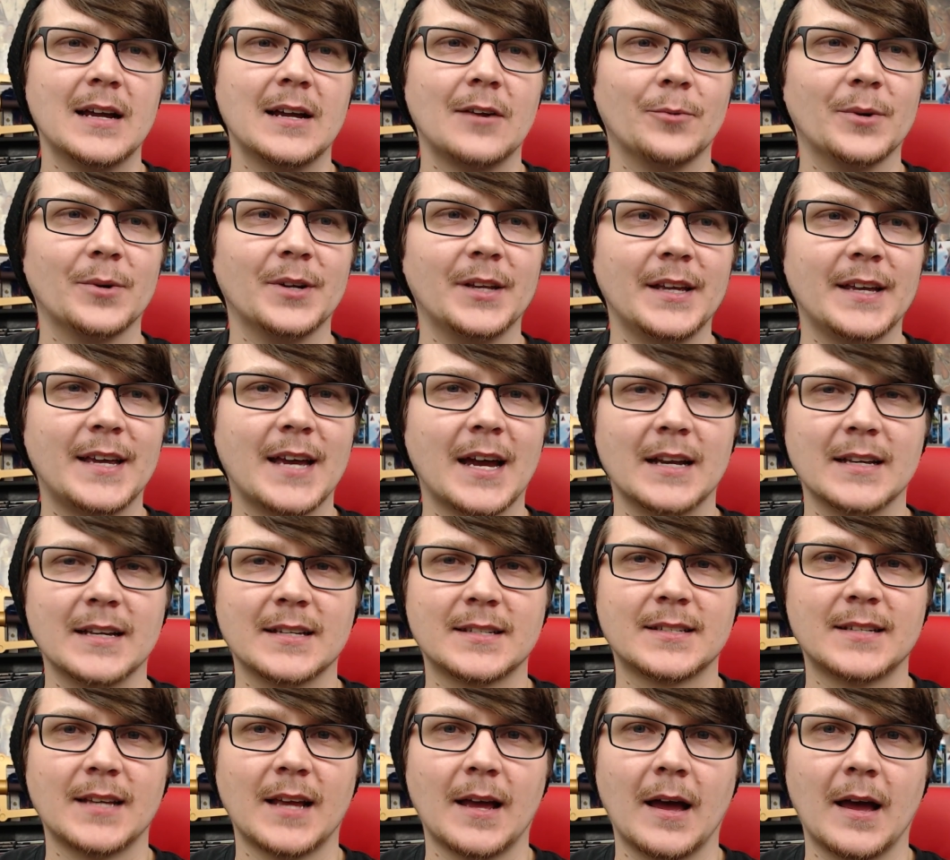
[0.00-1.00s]
really kind of
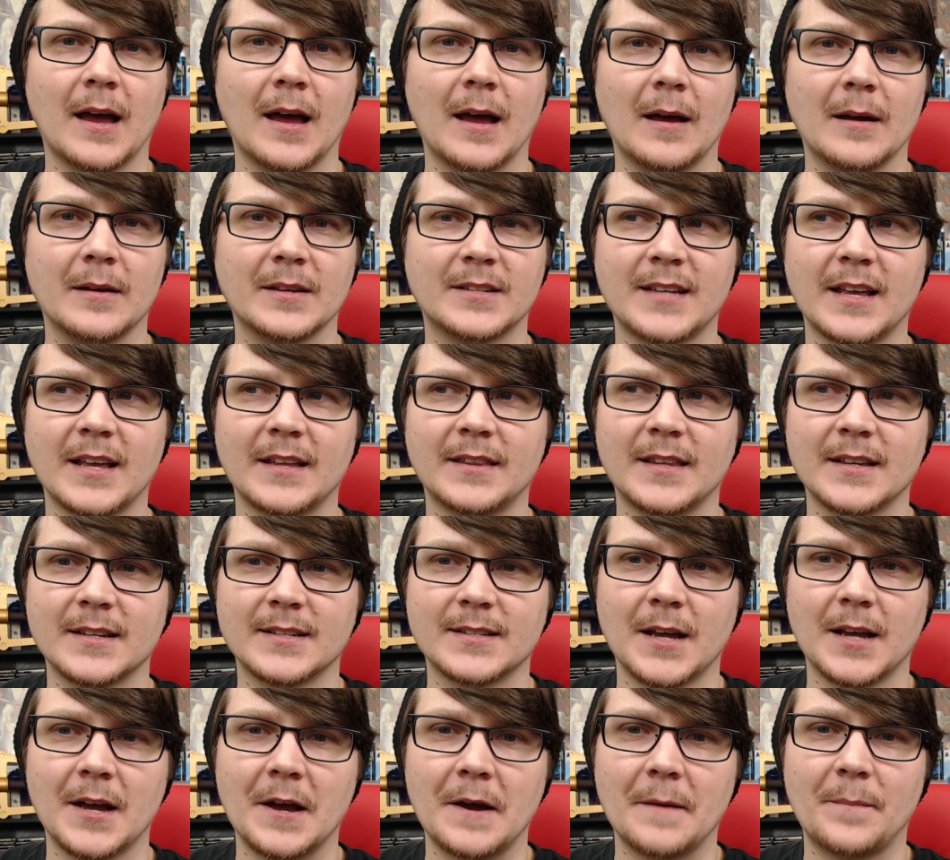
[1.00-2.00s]
set, uh, set
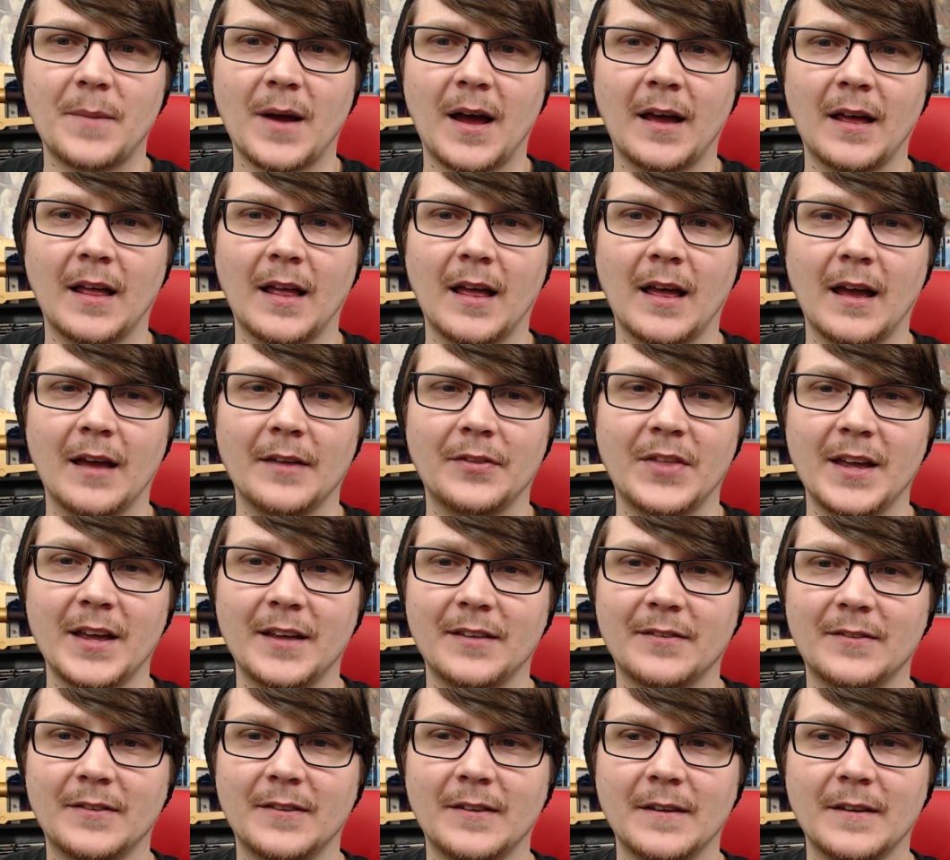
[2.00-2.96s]
this up. Uh, I think,